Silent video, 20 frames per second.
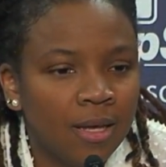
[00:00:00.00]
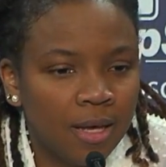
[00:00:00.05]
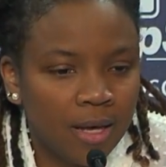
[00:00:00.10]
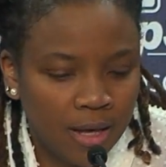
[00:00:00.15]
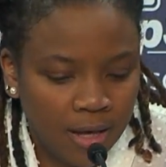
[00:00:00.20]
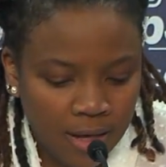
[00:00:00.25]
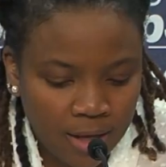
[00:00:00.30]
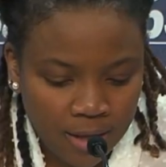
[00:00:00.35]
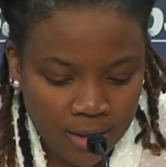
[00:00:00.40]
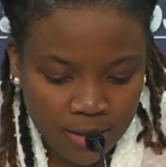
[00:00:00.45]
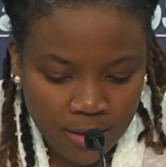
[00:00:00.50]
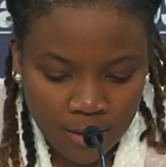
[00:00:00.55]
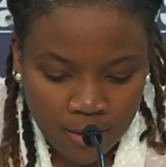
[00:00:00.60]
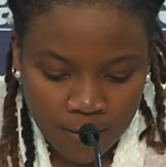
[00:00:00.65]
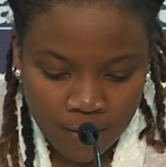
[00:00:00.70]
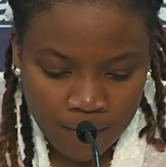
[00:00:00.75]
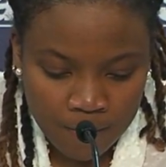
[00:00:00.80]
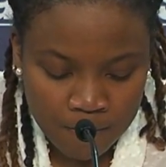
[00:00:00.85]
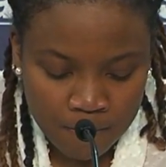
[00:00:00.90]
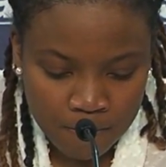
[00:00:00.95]

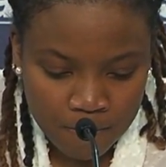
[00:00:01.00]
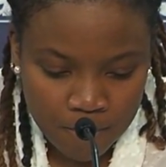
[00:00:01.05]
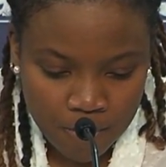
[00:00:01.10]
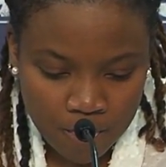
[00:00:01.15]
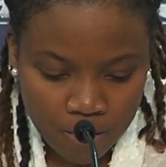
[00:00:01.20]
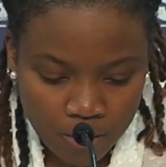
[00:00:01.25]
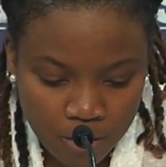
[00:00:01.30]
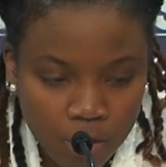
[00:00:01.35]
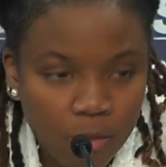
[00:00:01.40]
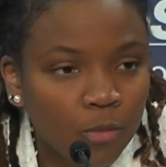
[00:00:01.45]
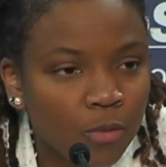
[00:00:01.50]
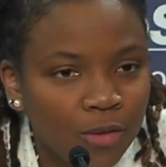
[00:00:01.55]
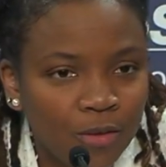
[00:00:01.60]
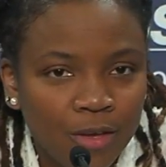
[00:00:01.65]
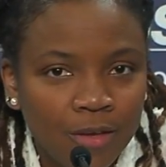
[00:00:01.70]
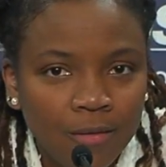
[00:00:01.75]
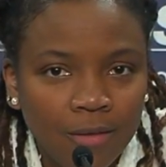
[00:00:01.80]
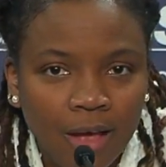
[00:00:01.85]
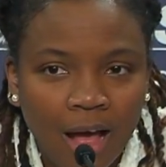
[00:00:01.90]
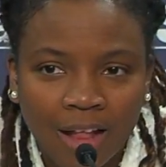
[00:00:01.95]
and we
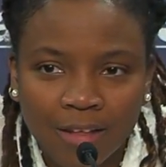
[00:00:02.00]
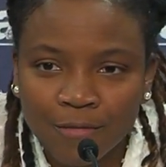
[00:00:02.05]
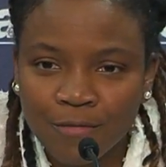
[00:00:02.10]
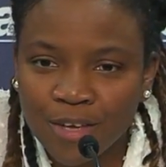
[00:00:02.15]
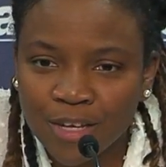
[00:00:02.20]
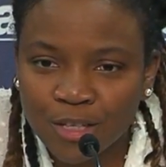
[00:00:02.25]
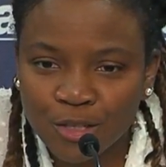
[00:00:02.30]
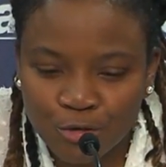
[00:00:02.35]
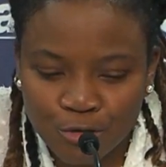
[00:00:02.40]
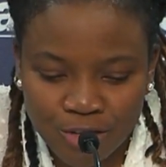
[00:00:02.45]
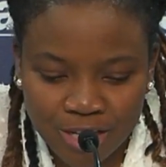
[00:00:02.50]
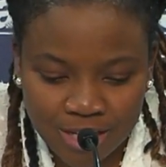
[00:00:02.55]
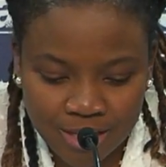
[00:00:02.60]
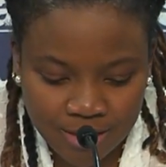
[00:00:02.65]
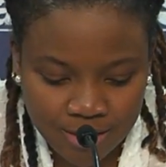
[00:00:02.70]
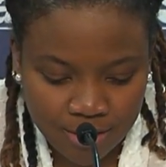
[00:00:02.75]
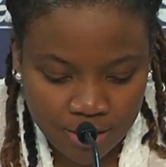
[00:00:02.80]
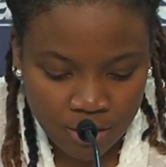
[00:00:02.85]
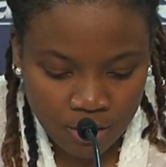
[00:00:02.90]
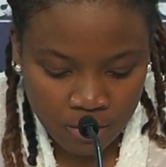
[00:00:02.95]
got a victory.
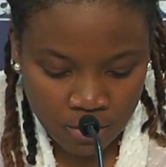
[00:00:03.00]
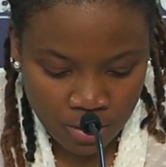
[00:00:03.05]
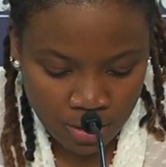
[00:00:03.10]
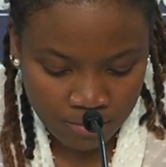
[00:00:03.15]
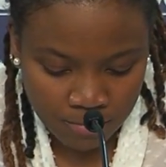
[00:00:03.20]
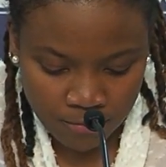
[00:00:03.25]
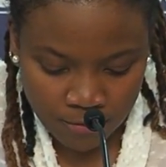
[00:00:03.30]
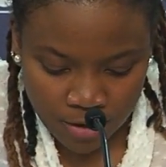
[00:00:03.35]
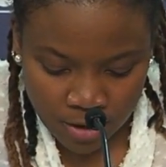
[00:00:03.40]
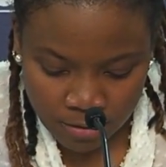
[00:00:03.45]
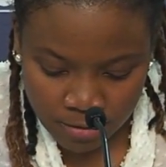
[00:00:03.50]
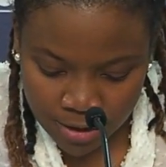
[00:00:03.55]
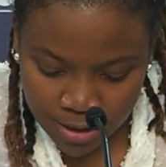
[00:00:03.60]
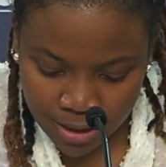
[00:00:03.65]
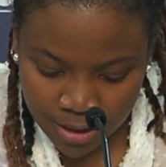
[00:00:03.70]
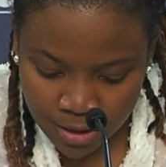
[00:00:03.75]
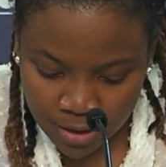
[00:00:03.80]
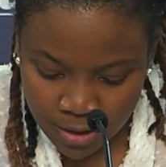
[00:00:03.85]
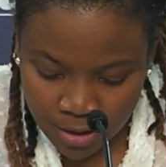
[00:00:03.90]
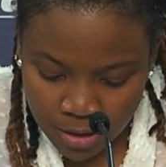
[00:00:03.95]
So I'm
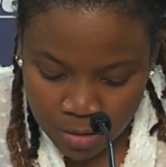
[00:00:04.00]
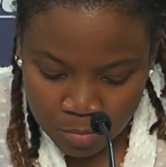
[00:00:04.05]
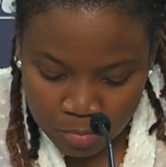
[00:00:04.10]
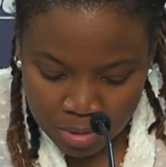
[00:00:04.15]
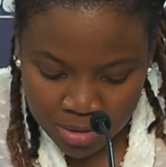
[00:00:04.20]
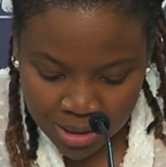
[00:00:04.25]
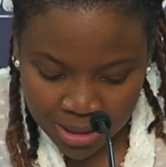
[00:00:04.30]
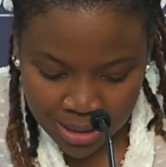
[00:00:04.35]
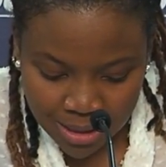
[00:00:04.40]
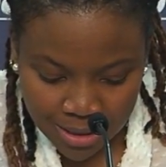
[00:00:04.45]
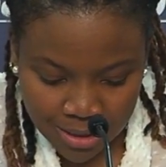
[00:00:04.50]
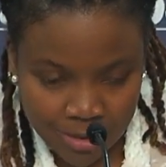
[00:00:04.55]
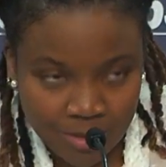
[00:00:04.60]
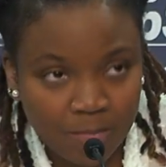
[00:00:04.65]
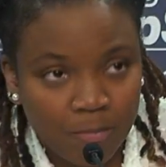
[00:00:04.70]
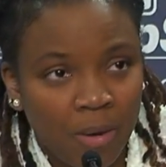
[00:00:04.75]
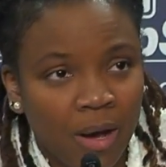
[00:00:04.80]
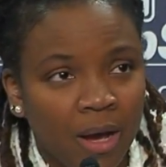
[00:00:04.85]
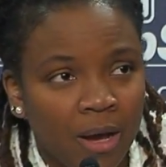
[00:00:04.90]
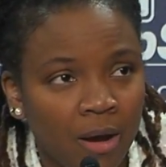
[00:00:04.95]
very
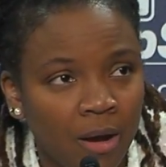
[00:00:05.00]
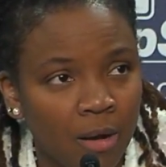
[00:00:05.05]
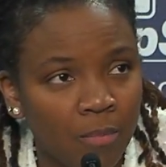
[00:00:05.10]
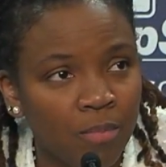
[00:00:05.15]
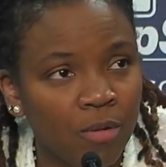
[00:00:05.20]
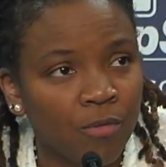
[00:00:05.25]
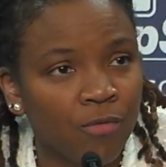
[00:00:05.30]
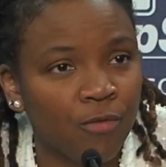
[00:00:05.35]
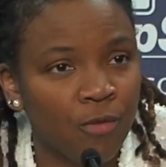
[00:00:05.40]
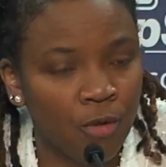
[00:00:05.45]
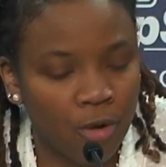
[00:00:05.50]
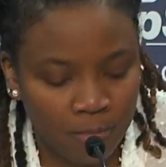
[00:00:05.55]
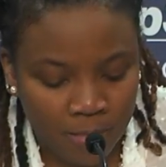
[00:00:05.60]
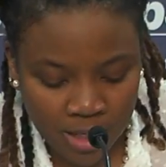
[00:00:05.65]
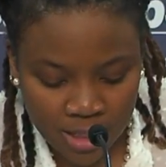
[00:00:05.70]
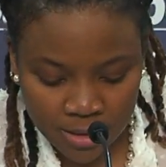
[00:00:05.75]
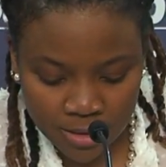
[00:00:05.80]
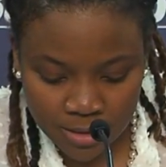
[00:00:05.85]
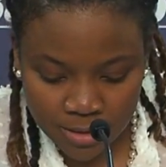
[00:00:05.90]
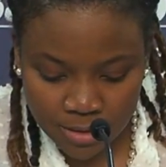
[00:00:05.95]
pleased by our
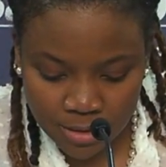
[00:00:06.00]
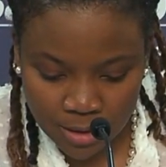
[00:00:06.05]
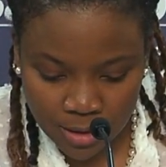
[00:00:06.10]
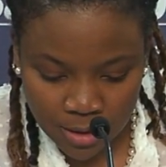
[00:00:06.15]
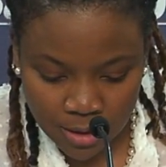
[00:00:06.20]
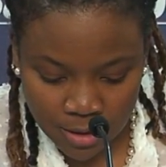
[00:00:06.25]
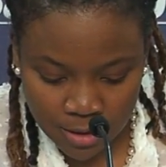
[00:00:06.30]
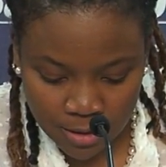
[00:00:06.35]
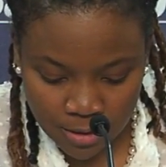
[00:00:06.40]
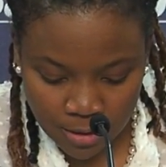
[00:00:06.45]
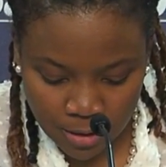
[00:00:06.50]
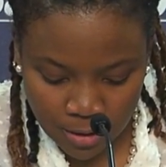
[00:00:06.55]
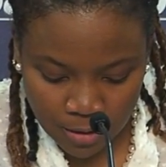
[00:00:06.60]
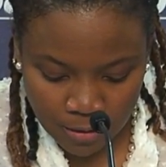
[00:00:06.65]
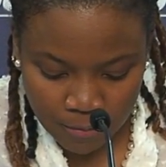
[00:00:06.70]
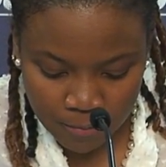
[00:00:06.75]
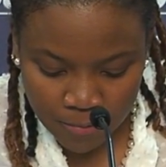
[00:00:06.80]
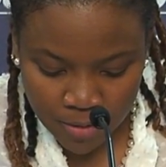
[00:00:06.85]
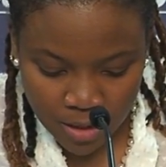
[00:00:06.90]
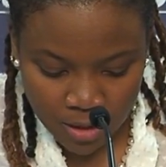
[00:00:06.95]
performance, and
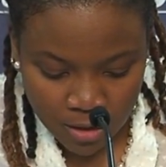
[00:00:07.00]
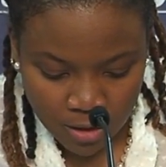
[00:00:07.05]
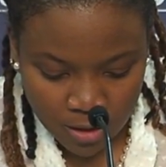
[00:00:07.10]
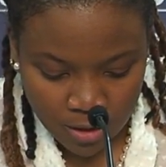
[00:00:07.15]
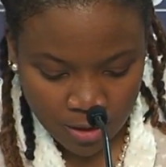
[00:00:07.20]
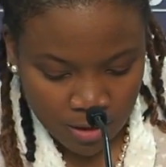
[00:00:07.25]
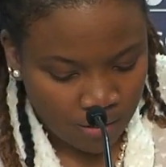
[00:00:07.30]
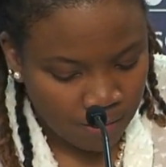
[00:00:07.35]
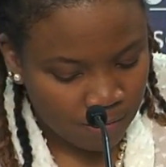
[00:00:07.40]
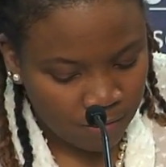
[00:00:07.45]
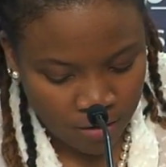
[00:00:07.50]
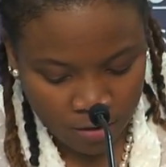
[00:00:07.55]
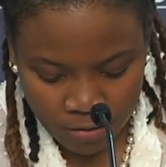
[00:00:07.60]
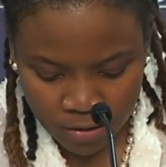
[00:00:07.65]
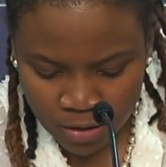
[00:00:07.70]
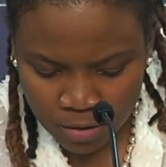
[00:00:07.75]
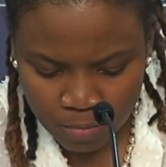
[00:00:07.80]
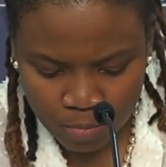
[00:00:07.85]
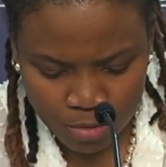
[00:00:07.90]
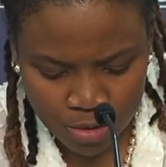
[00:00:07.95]
I'm
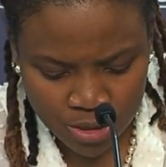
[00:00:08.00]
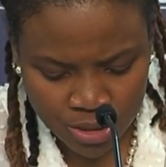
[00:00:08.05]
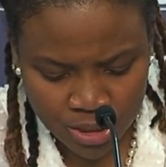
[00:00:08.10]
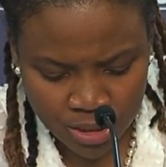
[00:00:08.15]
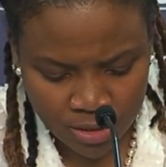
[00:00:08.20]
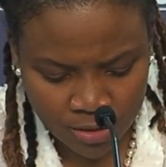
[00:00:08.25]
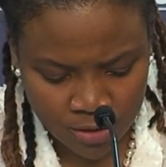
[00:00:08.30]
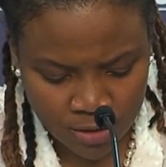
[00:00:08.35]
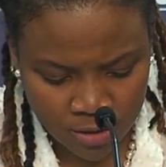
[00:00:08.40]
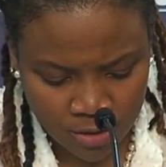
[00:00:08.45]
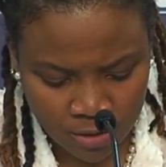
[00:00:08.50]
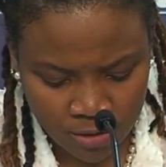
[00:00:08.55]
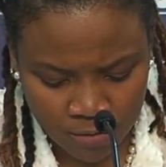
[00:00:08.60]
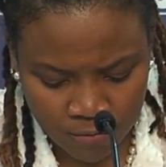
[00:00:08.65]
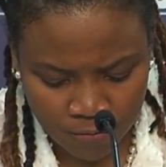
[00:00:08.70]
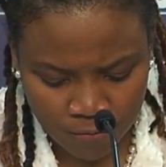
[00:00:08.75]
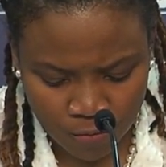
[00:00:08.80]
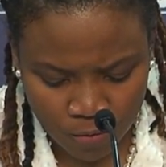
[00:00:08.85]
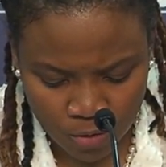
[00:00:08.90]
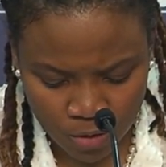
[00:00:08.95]
very
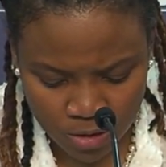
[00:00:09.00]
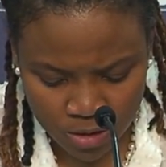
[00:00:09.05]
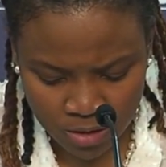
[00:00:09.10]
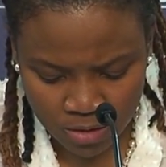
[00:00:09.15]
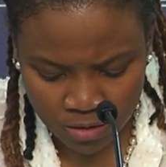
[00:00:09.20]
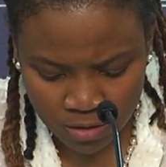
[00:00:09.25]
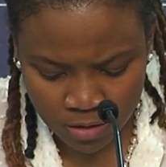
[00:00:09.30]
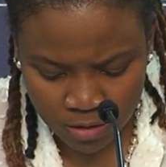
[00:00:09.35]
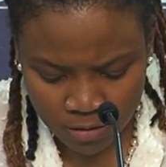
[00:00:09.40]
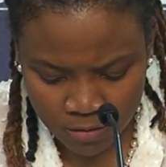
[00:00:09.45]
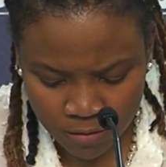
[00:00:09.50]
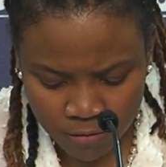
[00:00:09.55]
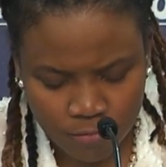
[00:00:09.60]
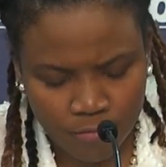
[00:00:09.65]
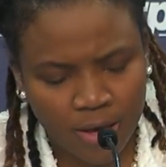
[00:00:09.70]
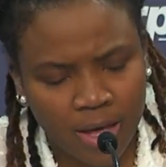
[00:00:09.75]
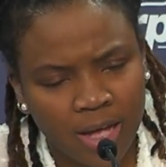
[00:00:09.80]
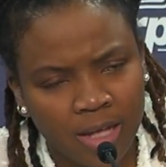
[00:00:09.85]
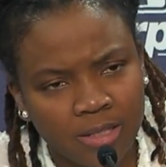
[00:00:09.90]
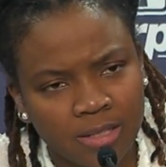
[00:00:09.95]
appreciative for the
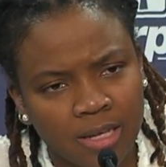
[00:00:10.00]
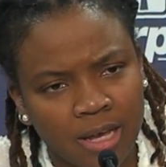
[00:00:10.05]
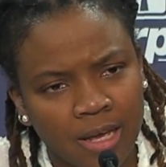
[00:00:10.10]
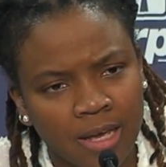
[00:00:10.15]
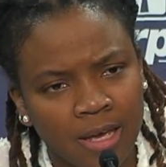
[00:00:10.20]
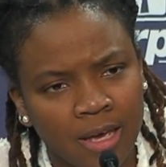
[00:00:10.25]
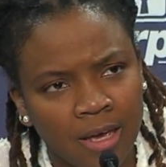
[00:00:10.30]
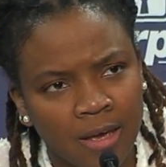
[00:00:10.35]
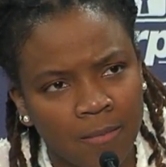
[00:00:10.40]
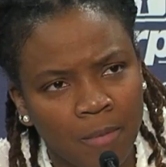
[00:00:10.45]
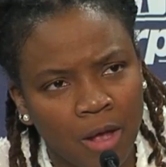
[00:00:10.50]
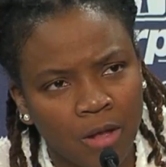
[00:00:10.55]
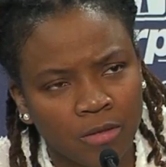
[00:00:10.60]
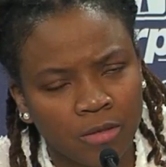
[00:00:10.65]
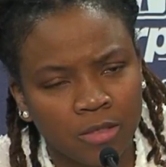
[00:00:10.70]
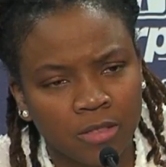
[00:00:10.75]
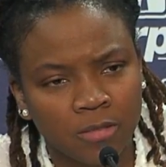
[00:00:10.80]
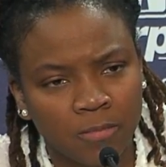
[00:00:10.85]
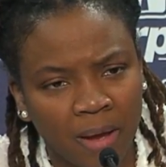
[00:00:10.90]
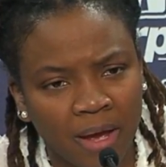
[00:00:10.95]
fans that came out
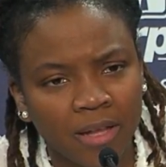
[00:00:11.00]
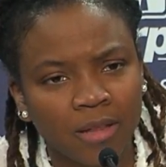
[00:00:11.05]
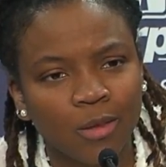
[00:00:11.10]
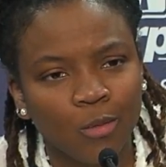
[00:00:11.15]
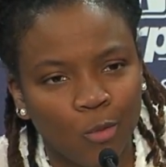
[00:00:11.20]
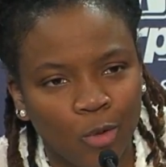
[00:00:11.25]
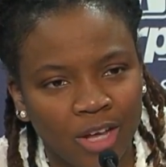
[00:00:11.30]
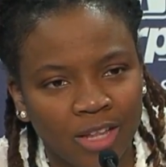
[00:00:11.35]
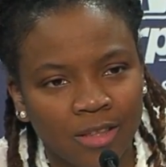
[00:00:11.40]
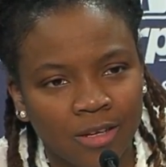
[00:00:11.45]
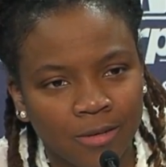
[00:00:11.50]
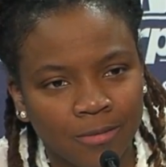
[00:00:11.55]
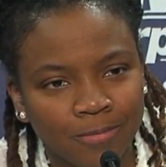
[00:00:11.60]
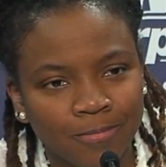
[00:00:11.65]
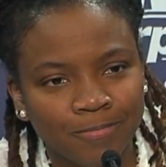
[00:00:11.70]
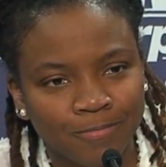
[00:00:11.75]
despite the weather.